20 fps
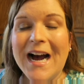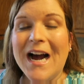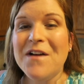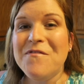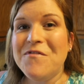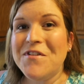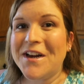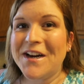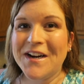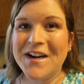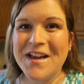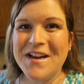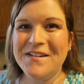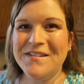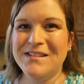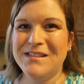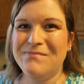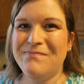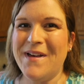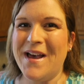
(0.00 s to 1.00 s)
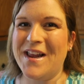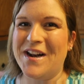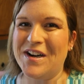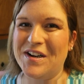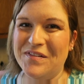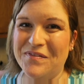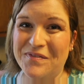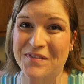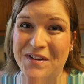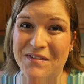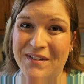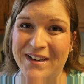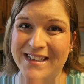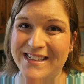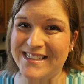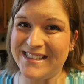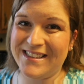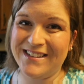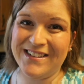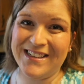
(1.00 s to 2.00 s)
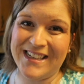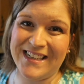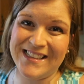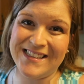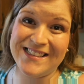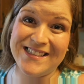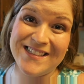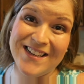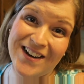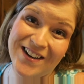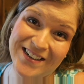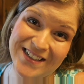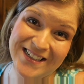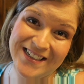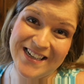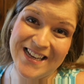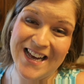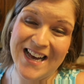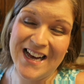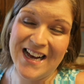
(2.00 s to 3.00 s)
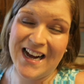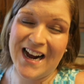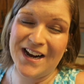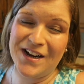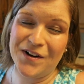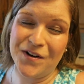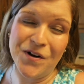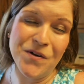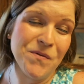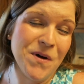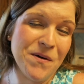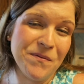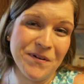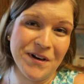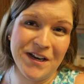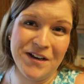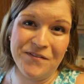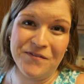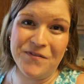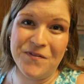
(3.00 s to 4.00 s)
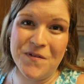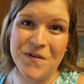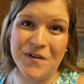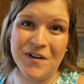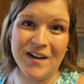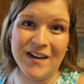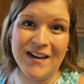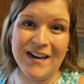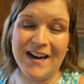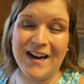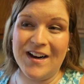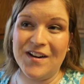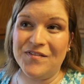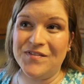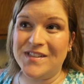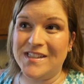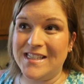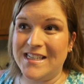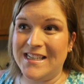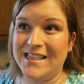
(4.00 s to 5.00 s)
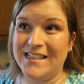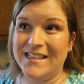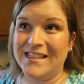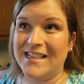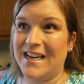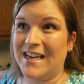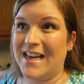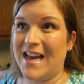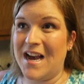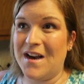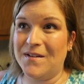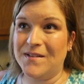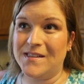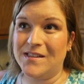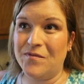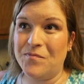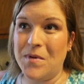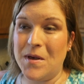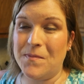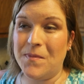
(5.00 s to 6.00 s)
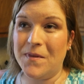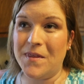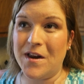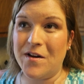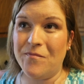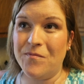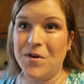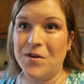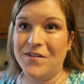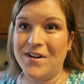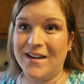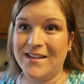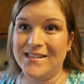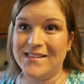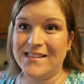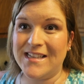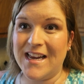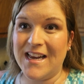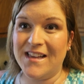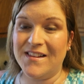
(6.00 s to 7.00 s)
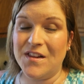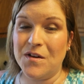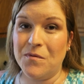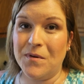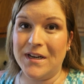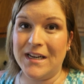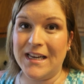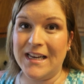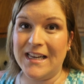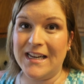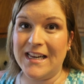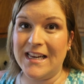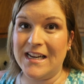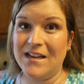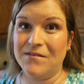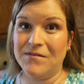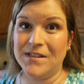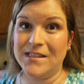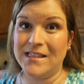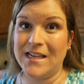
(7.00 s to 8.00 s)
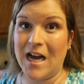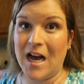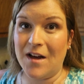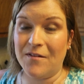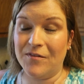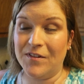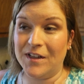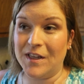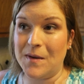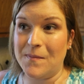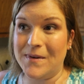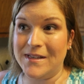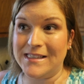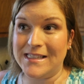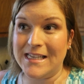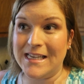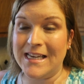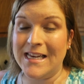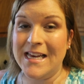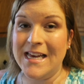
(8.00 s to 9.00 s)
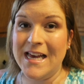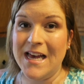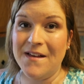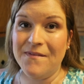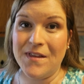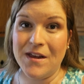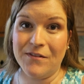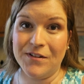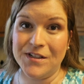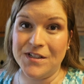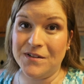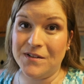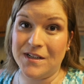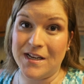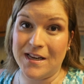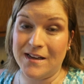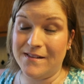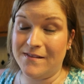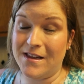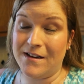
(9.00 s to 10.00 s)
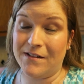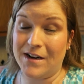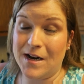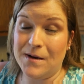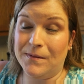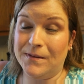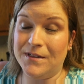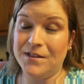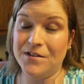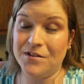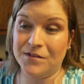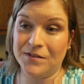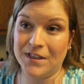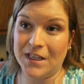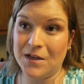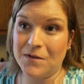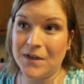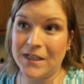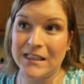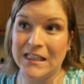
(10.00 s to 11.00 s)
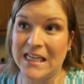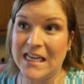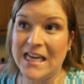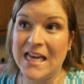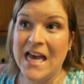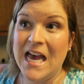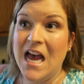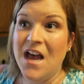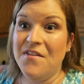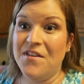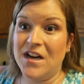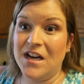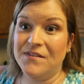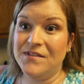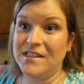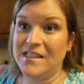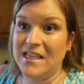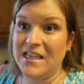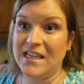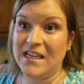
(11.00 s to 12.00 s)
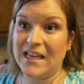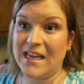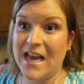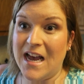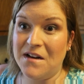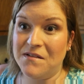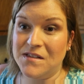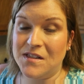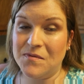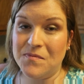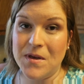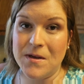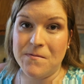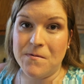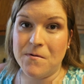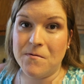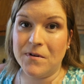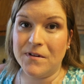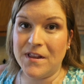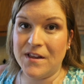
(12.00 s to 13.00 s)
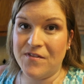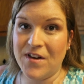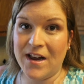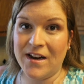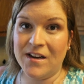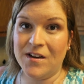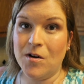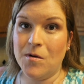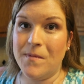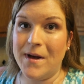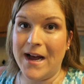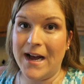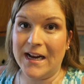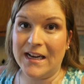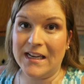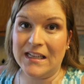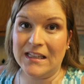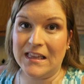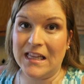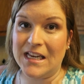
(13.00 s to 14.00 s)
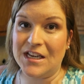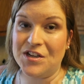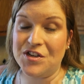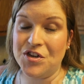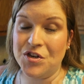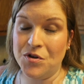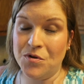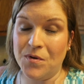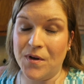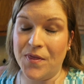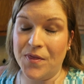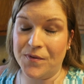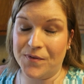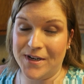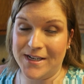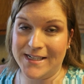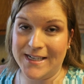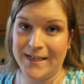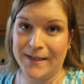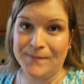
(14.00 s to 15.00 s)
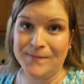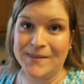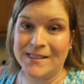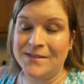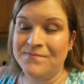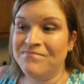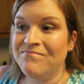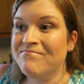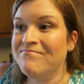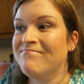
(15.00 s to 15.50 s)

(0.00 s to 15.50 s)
I figured it was better if we went to go get it started. I don't know what we're in for. I've seen accounts of people that have moved out of state and they went in and it was not really busy. They were able to do it really quickly. Then I've seen accounts of people where they've had to go back like 2 and 3 times.